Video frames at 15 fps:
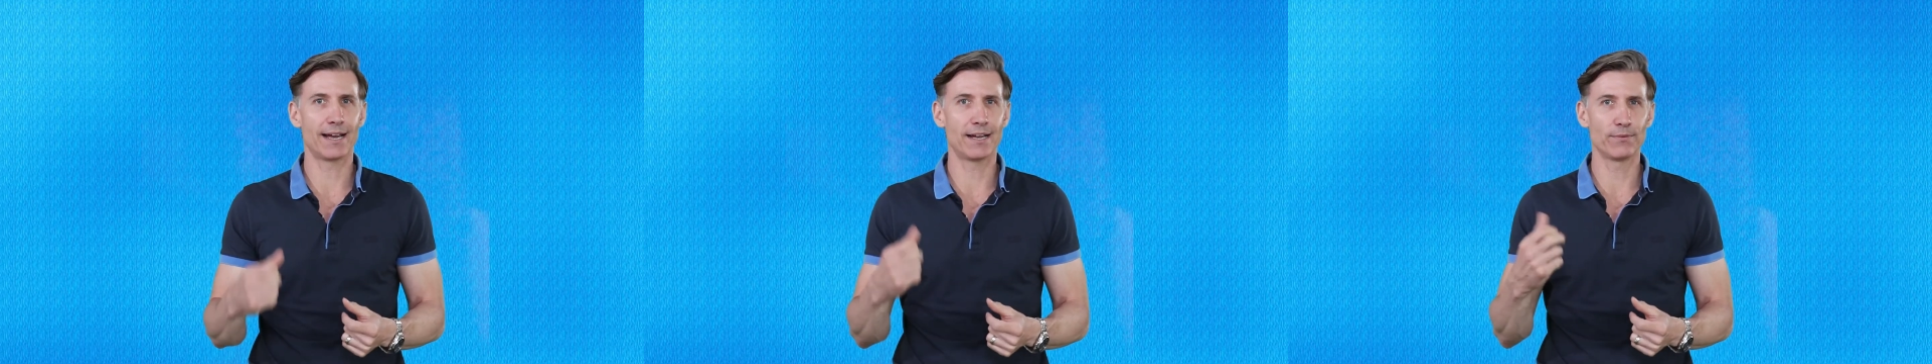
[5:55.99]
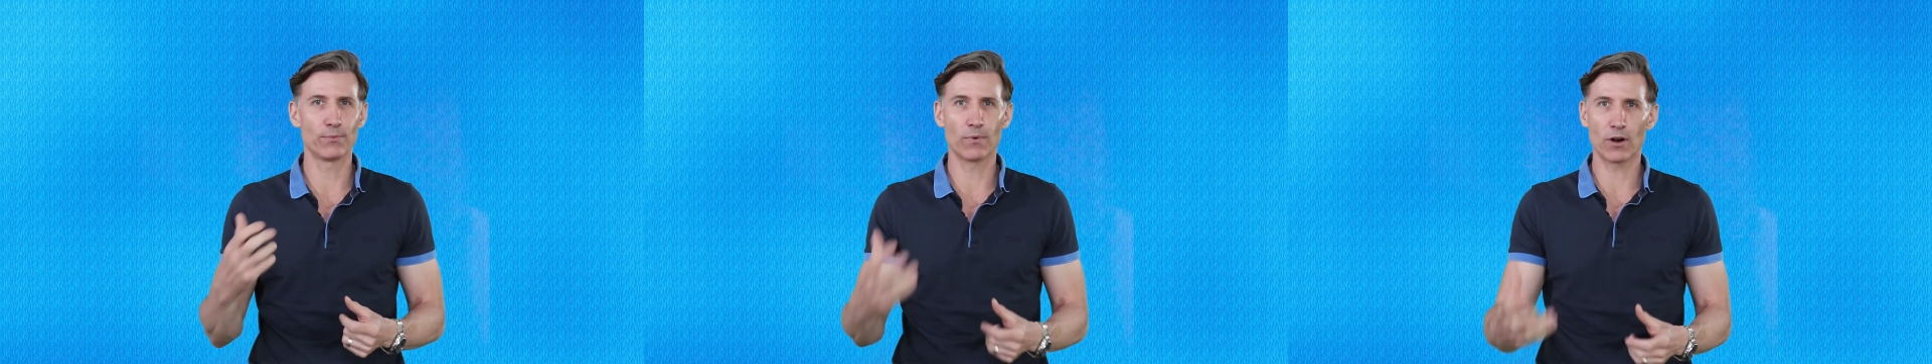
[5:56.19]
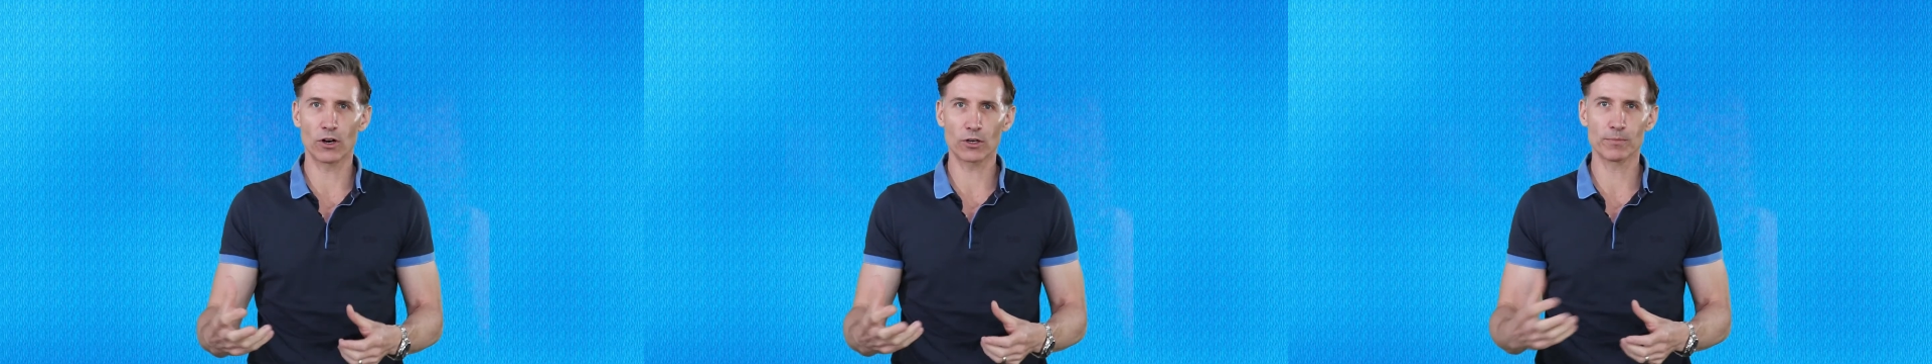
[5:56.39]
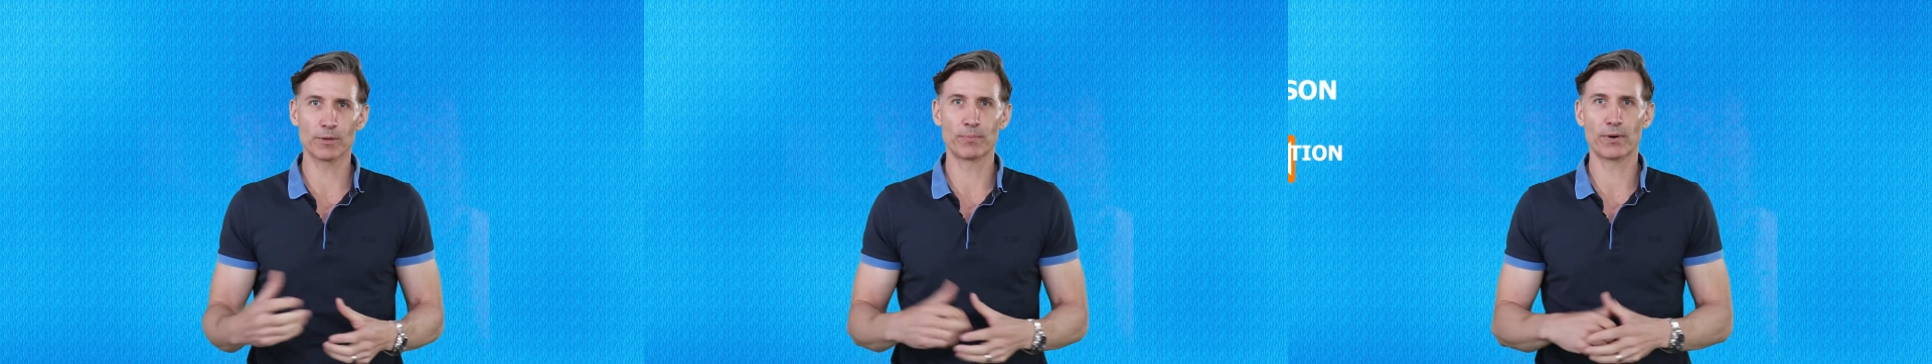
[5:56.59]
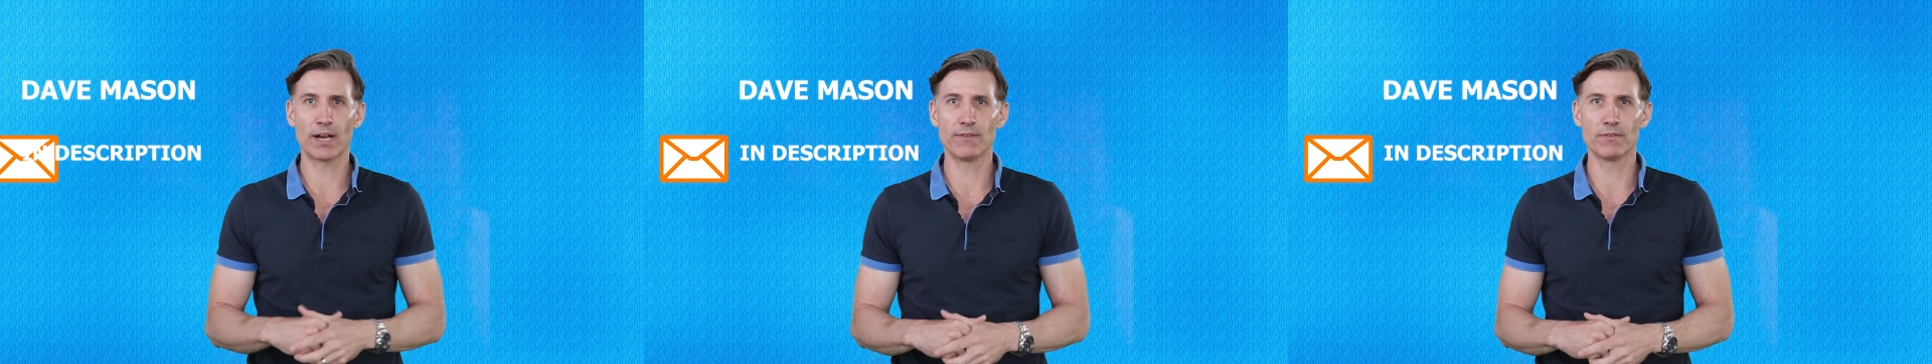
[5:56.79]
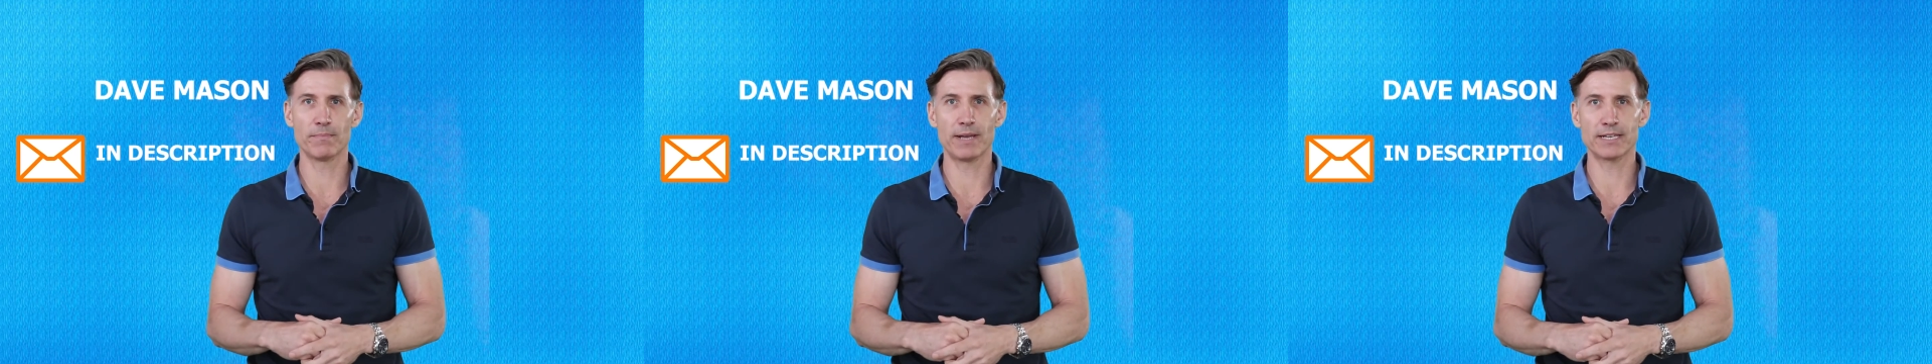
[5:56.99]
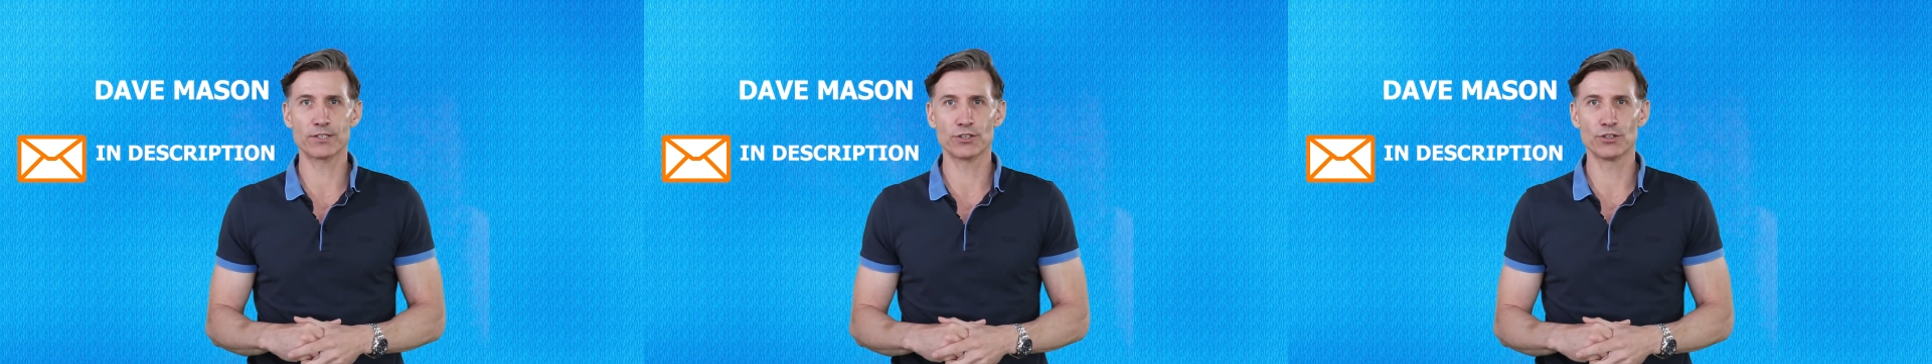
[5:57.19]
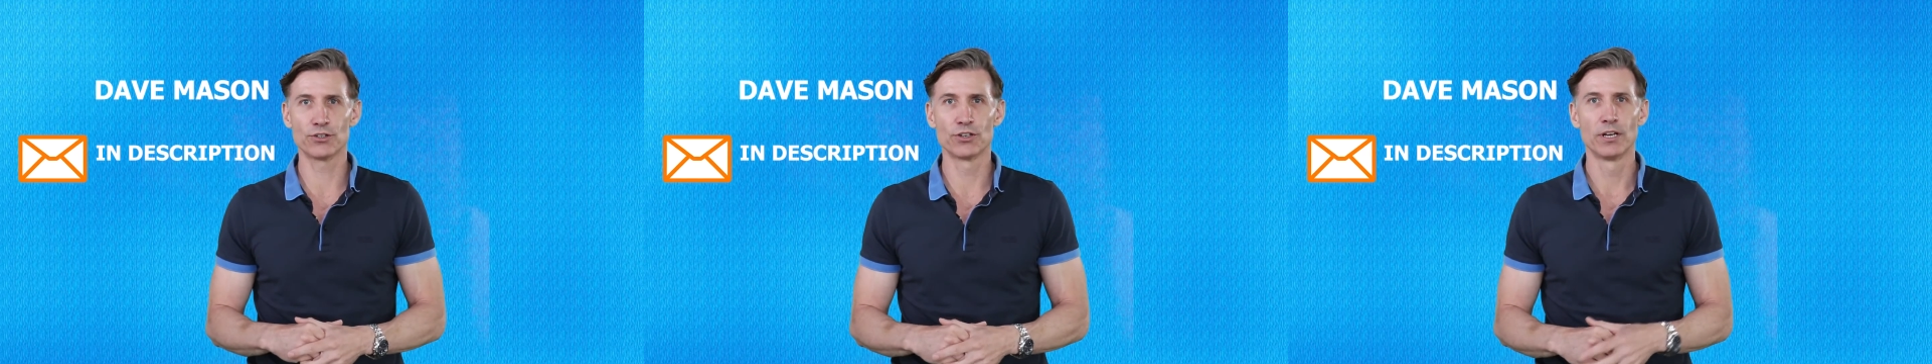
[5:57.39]
I welcome a private
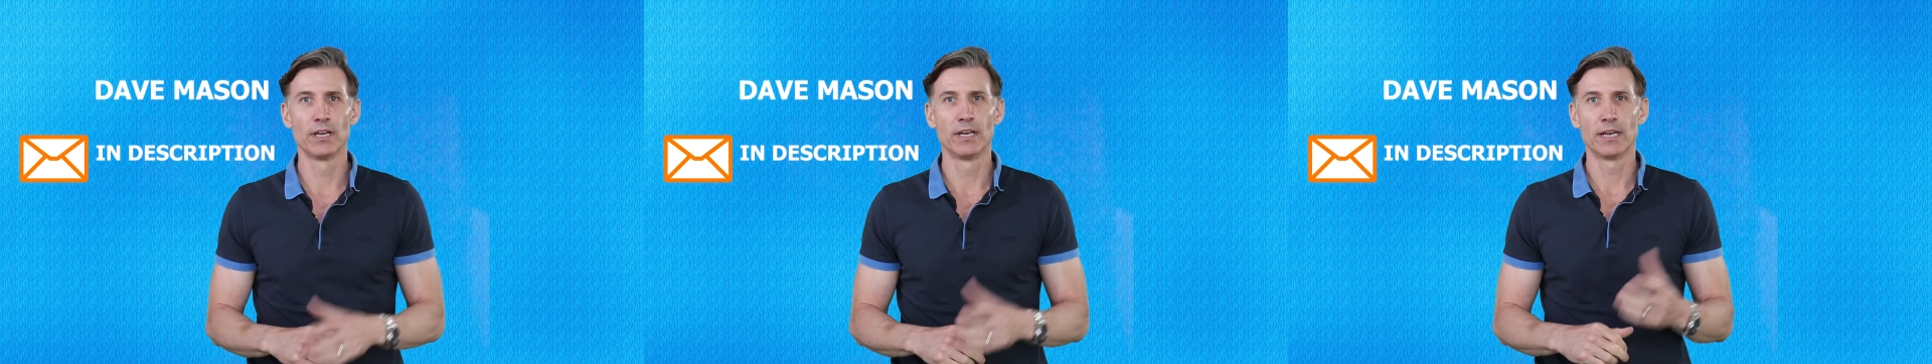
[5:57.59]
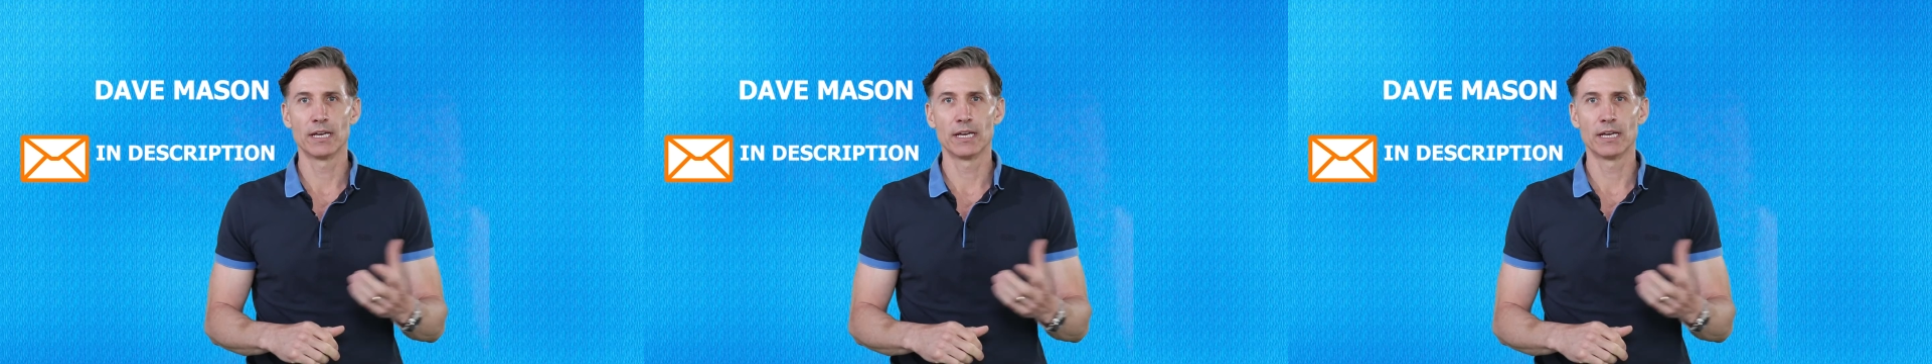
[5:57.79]
message,